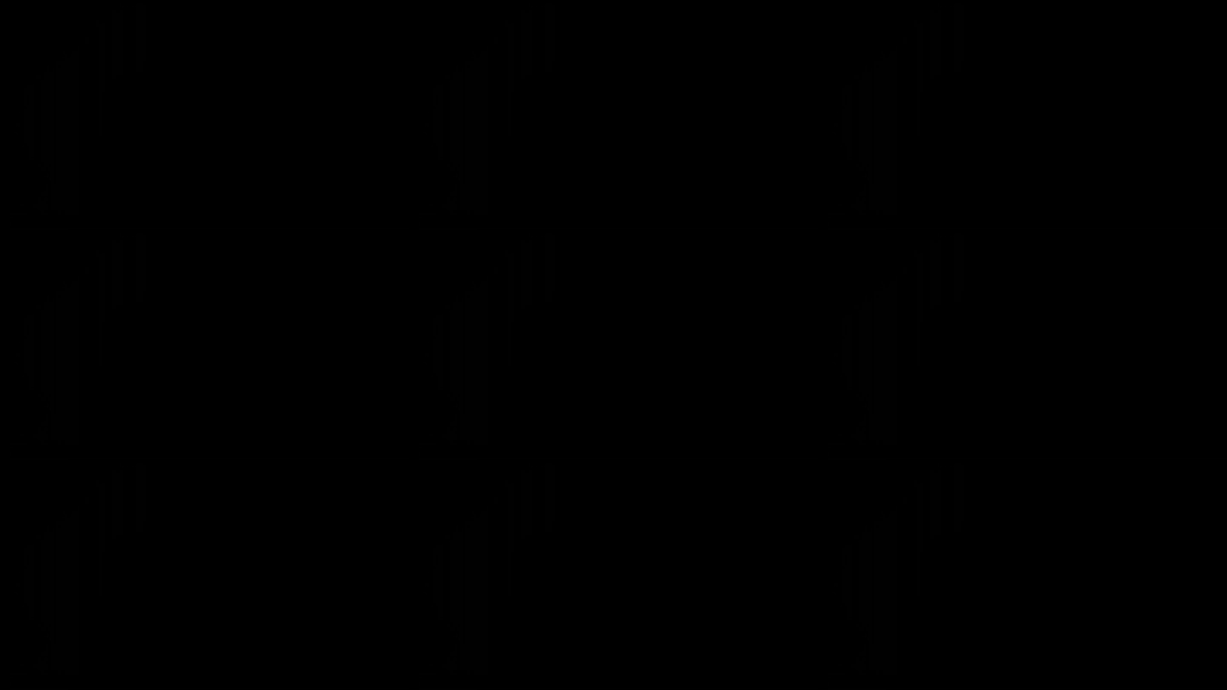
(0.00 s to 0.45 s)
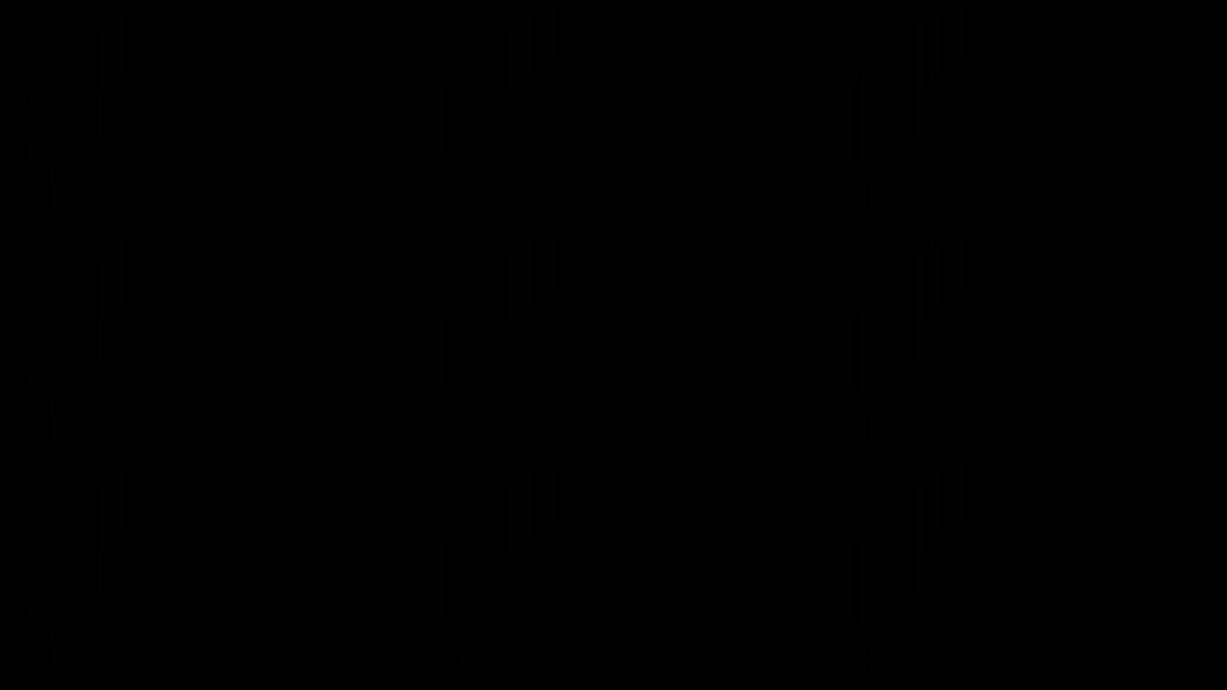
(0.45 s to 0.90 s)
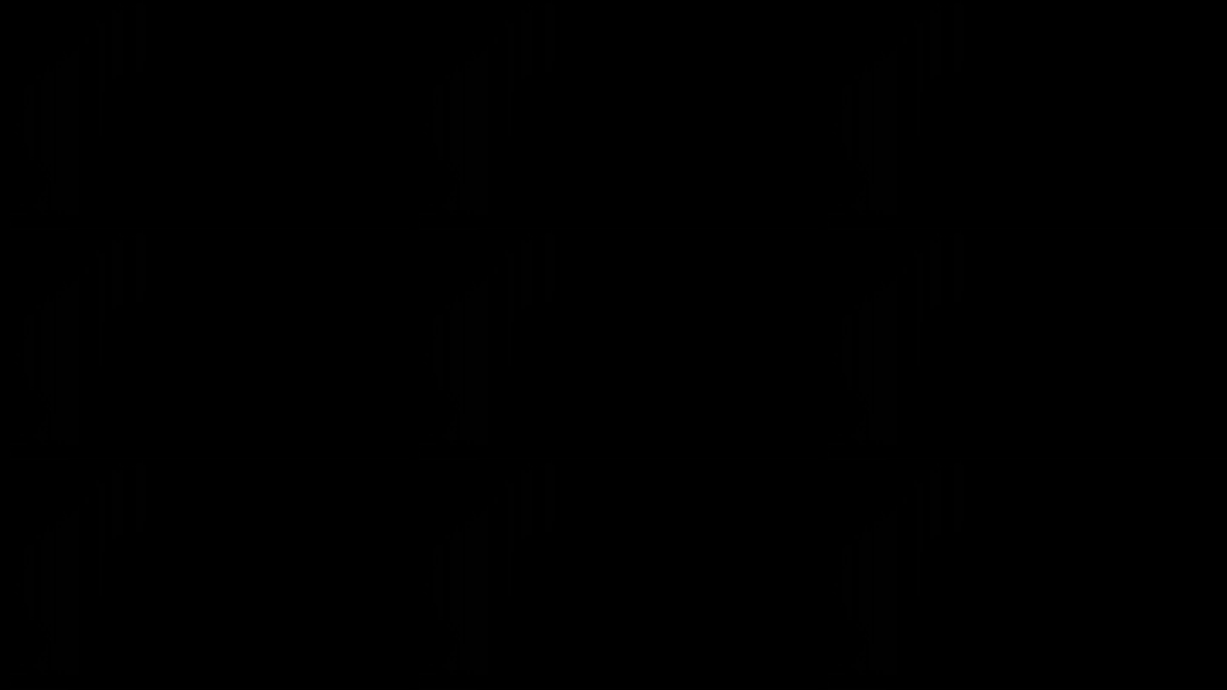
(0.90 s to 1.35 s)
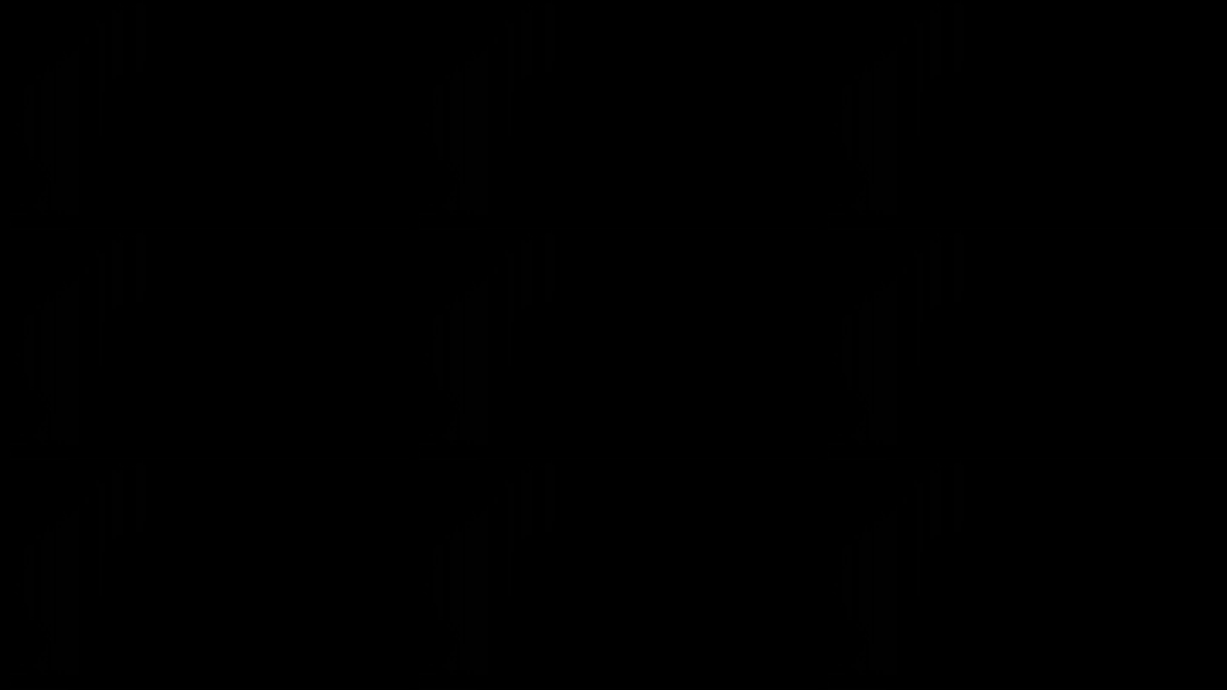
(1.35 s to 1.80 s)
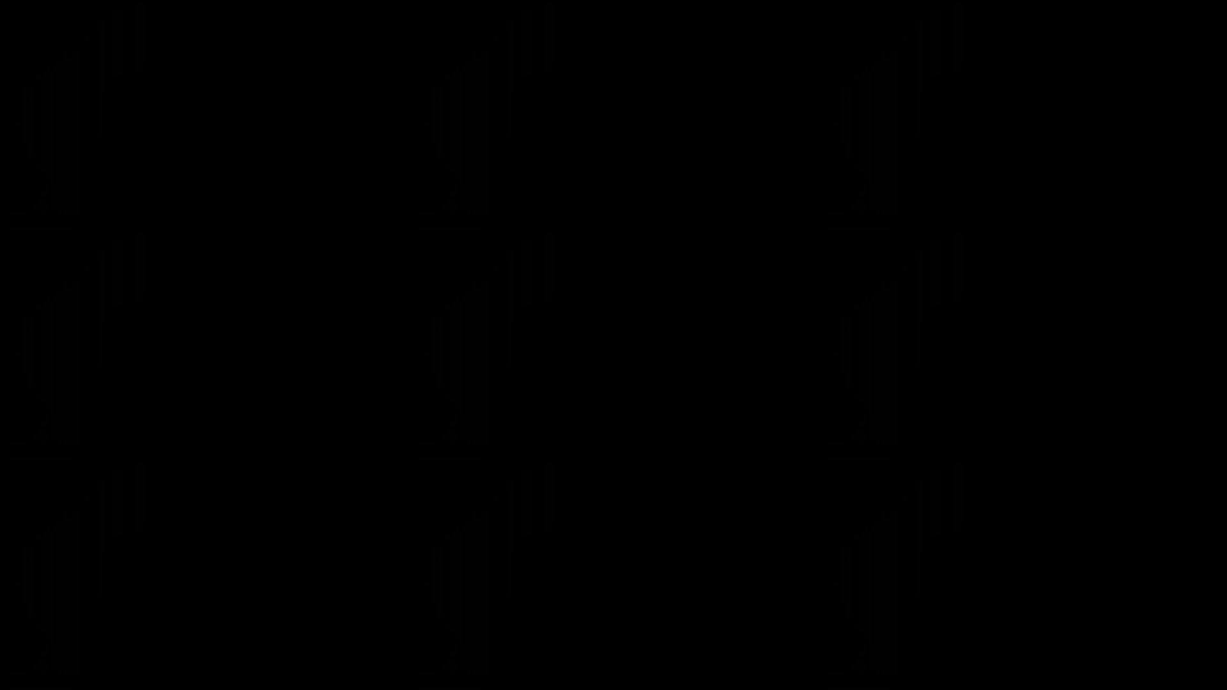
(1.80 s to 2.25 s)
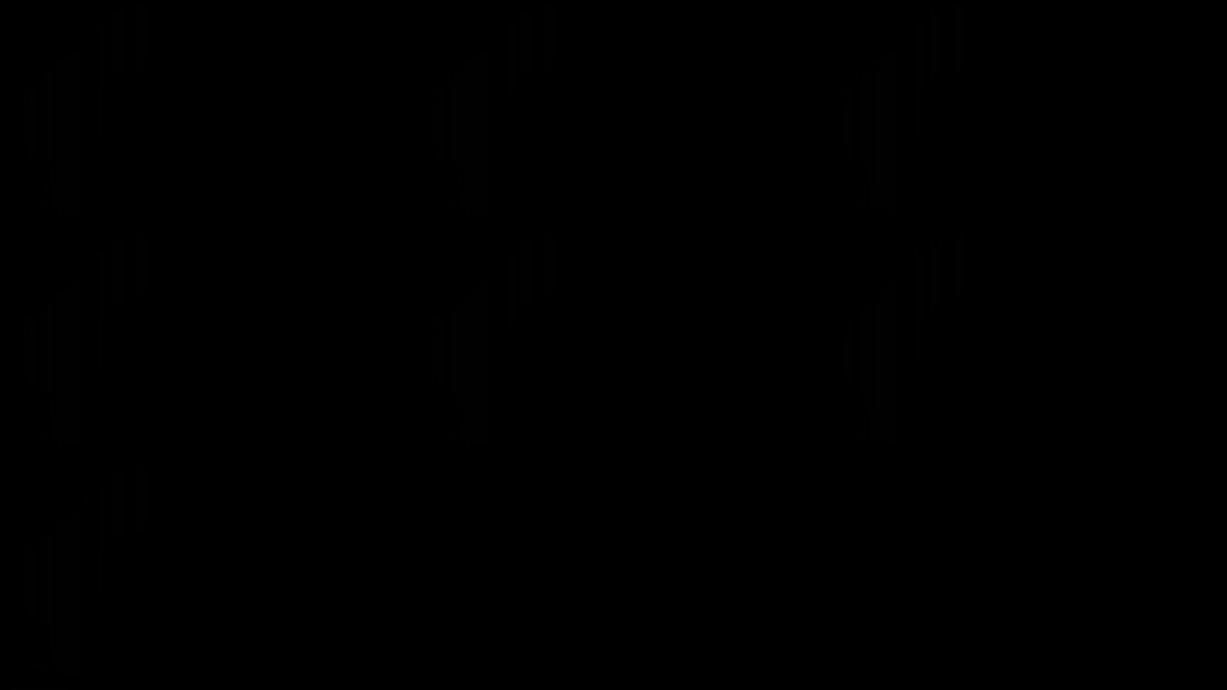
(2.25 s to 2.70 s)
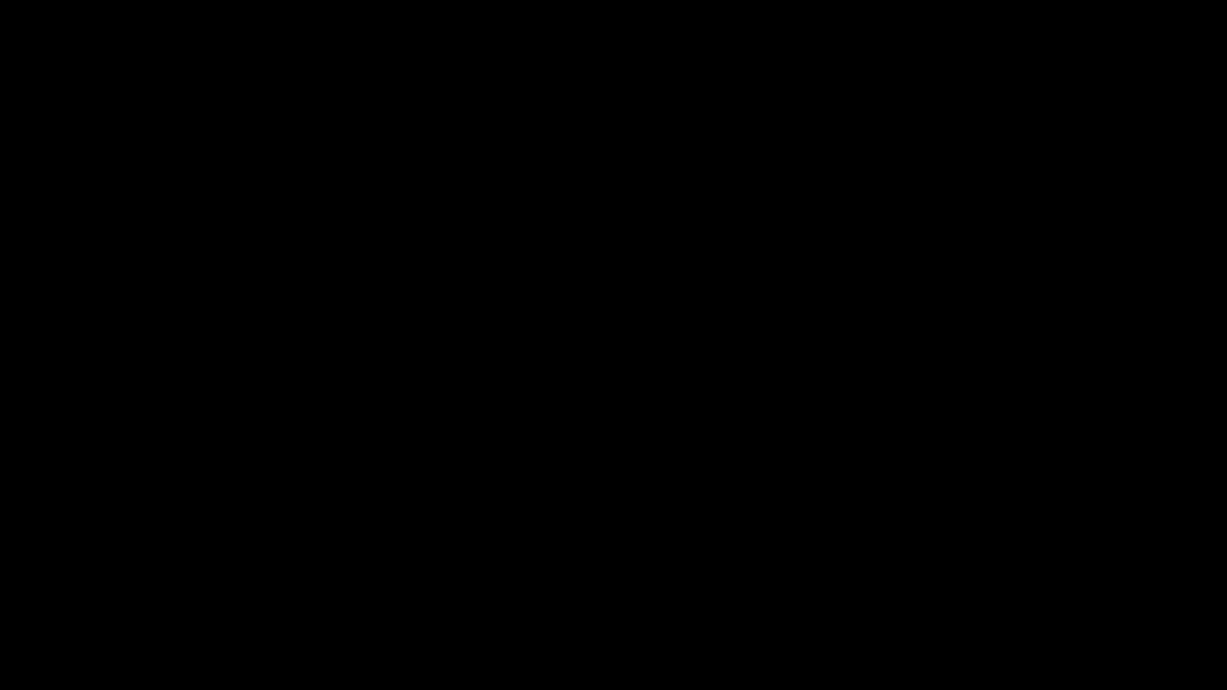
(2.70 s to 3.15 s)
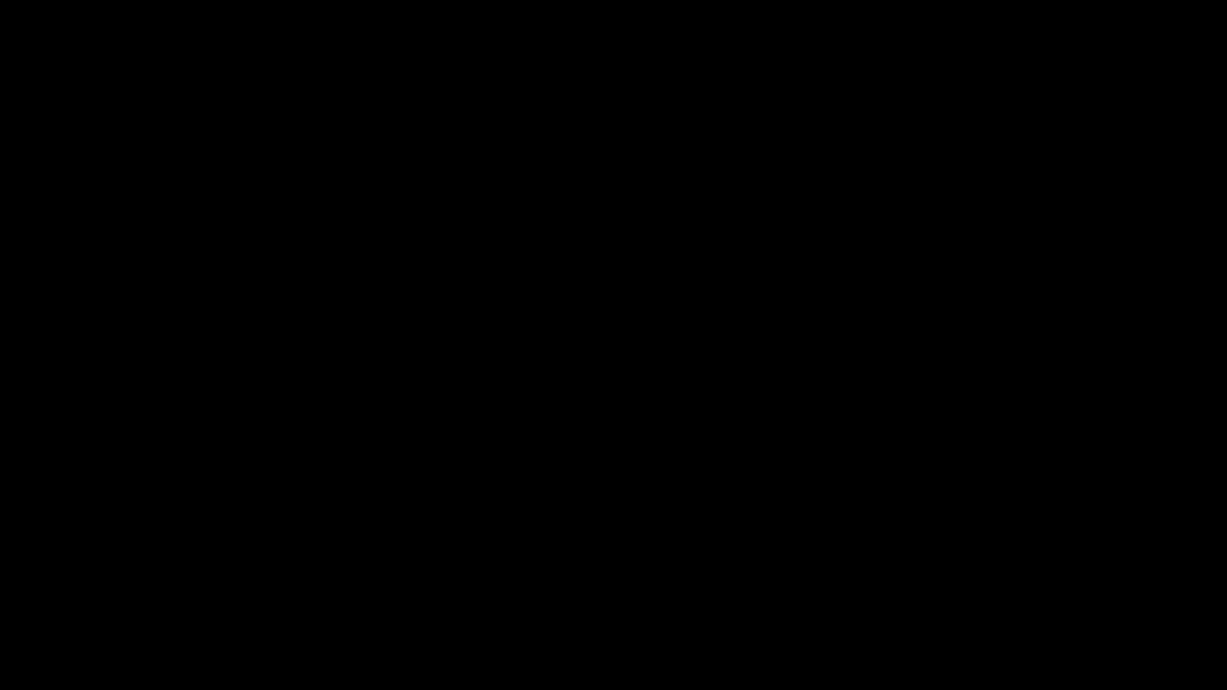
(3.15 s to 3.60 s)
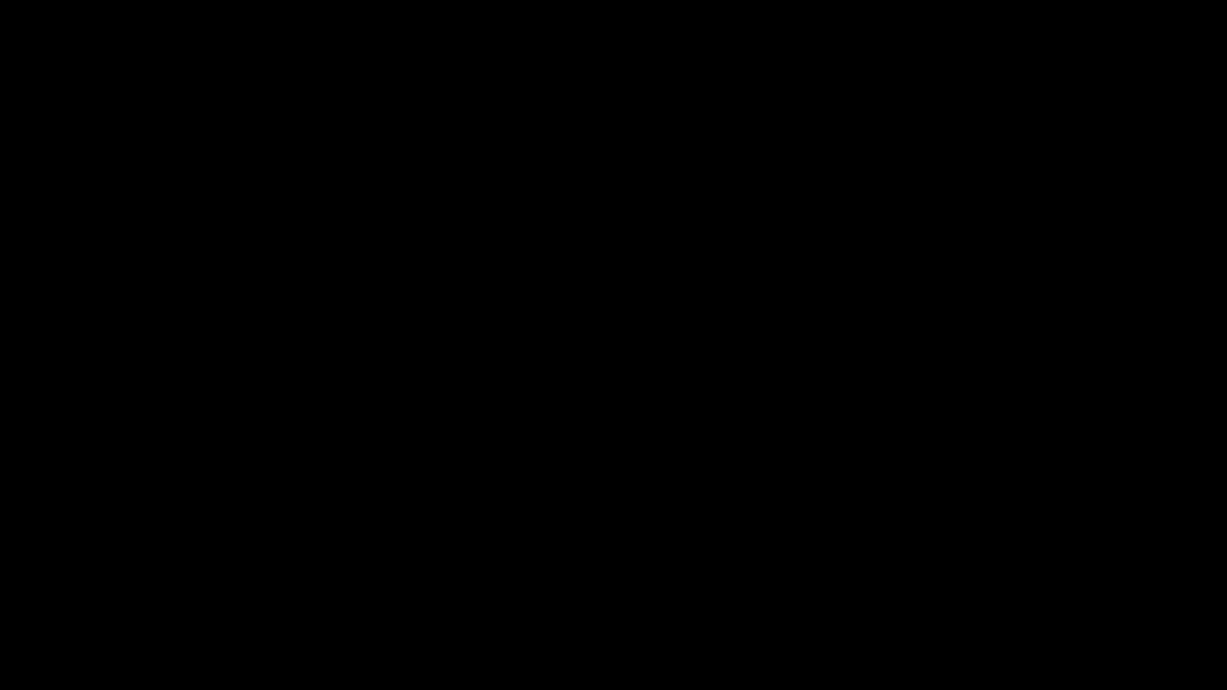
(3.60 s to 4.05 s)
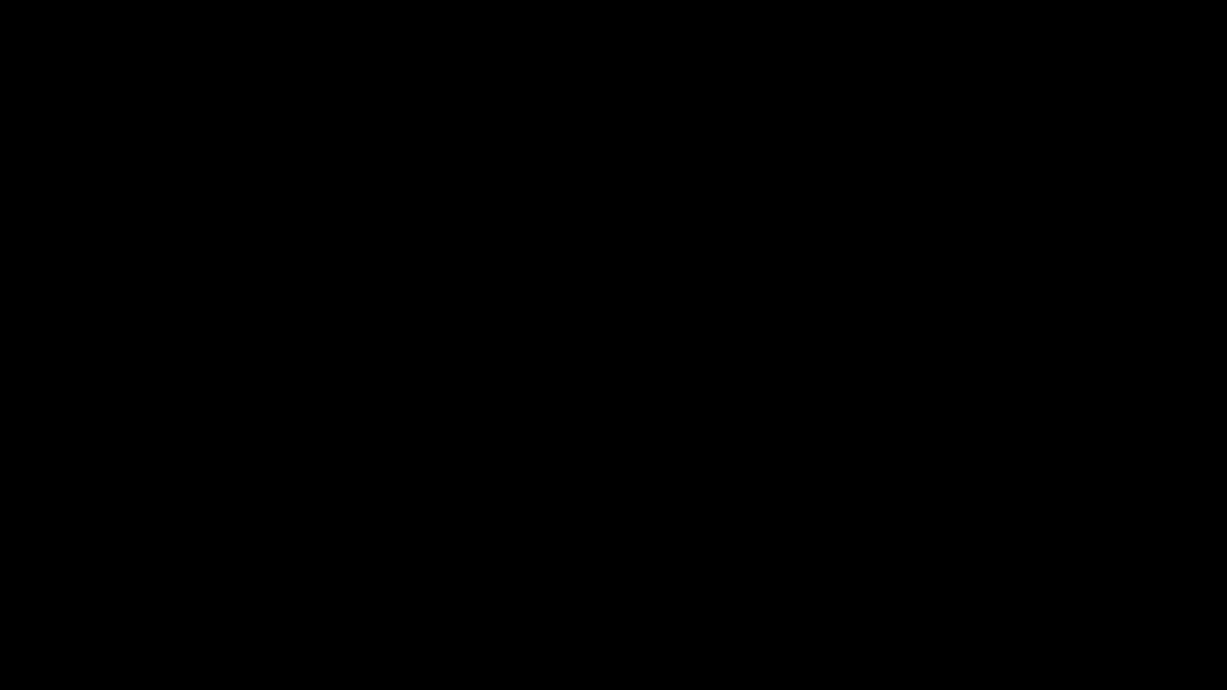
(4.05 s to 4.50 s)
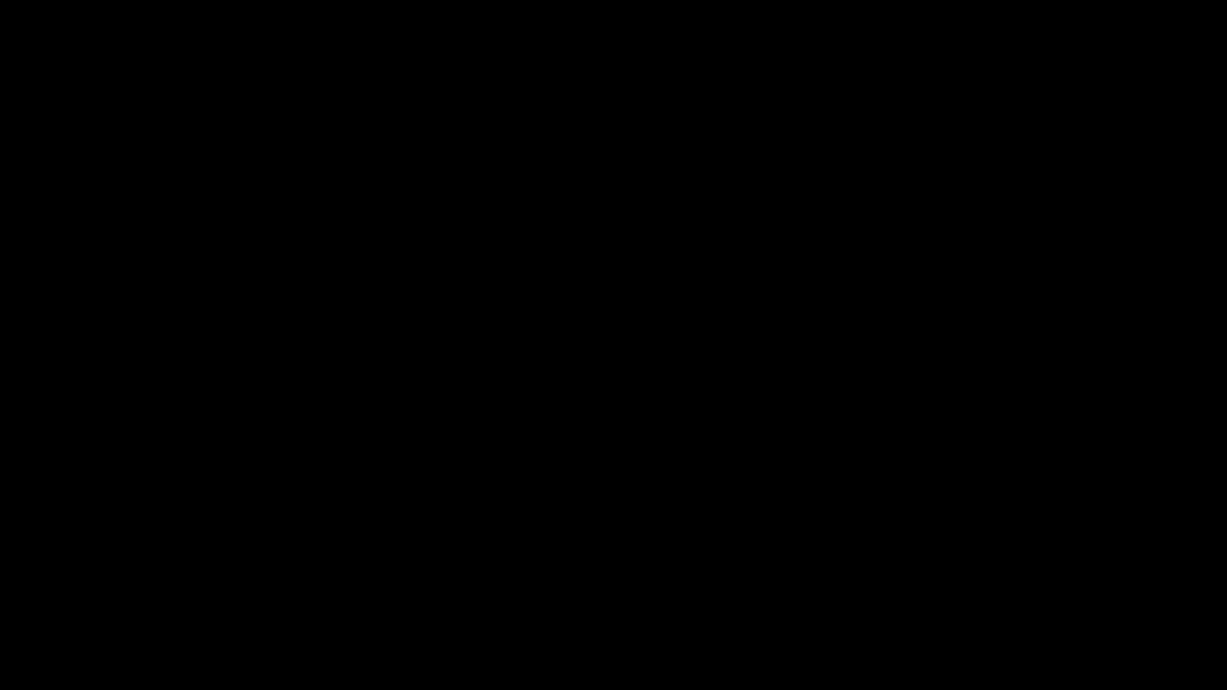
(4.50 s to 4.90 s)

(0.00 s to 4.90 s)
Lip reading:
Nobody's mouth can be seen.